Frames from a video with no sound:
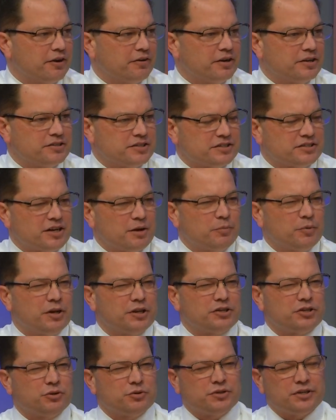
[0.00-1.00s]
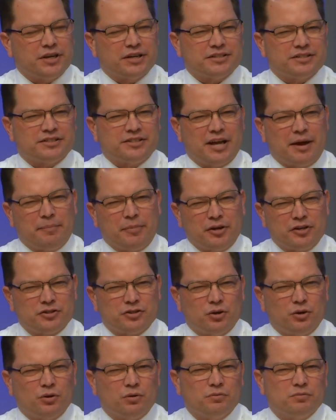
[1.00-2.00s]
And is it someone that's using it as a stepping
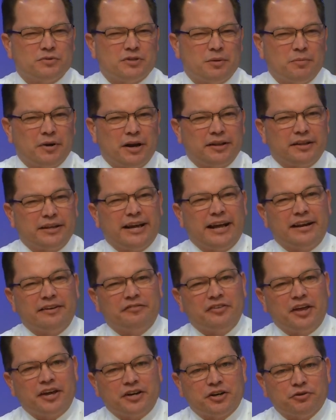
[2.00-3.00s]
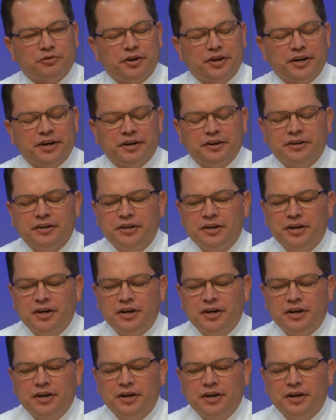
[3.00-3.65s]
stone, someone at the end of their career,